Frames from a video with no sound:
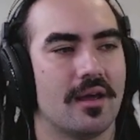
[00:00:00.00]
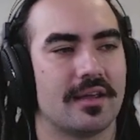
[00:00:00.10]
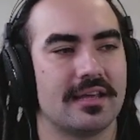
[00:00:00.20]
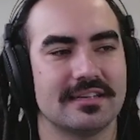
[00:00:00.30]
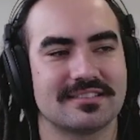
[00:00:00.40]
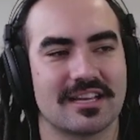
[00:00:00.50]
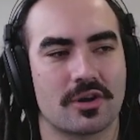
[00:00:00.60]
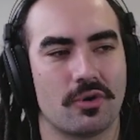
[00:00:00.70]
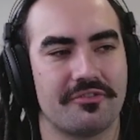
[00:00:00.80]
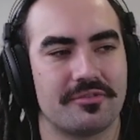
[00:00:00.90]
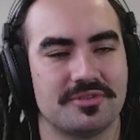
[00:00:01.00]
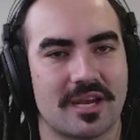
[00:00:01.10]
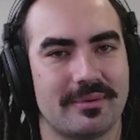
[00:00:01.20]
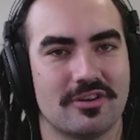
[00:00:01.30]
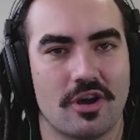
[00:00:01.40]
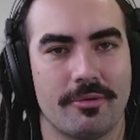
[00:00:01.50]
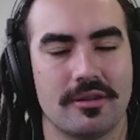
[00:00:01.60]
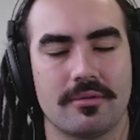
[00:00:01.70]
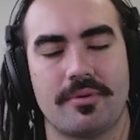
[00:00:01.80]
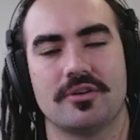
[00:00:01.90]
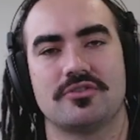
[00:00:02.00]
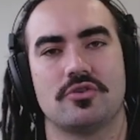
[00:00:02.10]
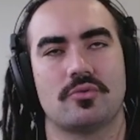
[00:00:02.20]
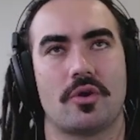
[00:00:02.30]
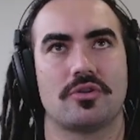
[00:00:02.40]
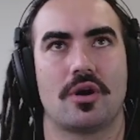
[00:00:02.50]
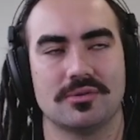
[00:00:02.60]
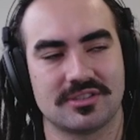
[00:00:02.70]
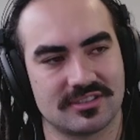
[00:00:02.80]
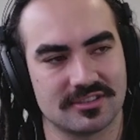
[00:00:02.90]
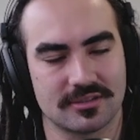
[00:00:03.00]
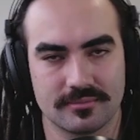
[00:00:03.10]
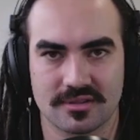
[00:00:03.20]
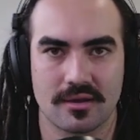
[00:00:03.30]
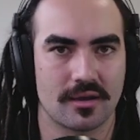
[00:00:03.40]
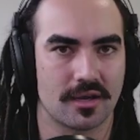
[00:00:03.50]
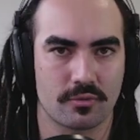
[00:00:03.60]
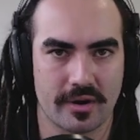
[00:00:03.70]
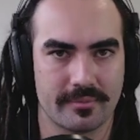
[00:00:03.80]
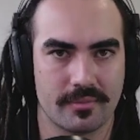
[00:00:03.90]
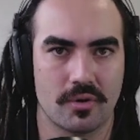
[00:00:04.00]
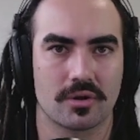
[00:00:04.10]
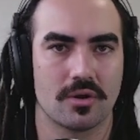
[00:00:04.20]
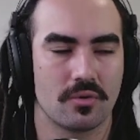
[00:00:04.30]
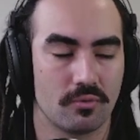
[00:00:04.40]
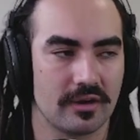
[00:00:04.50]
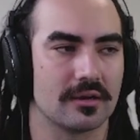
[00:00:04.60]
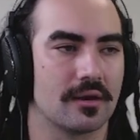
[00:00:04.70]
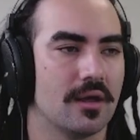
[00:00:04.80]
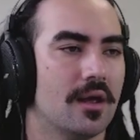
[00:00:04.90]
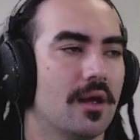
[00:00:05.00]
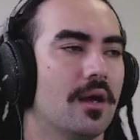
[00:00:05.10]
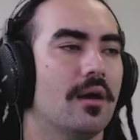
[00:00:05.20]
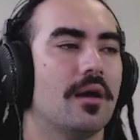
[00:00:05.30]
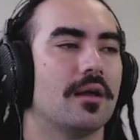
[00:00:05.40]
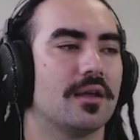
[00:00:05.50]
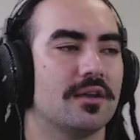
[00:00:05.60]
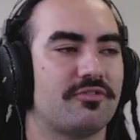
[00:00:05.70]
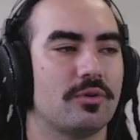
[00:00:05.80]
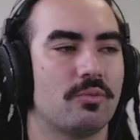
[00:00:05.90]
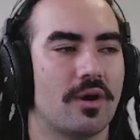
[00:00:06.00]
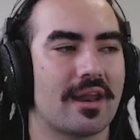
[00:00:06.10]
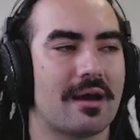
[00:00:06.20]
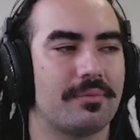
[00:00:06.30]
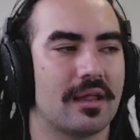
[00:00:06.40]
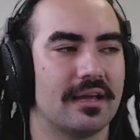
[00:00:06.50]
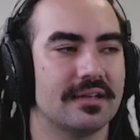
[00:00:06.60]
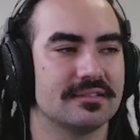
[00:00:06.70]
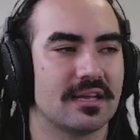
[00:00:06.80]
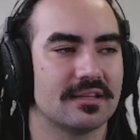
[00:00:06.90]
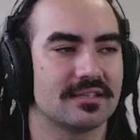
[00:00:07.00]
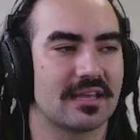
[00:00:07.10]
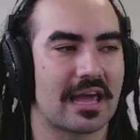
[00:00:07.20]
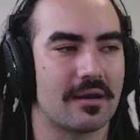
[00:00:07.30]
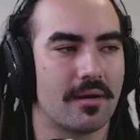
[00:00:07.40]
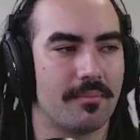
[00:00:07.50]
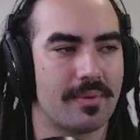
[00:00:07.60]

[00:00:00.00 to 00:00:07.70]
Here's a quote from JP Nervin, the person who wrote Culture Systems. Incredible book. Read it. If we want our players to get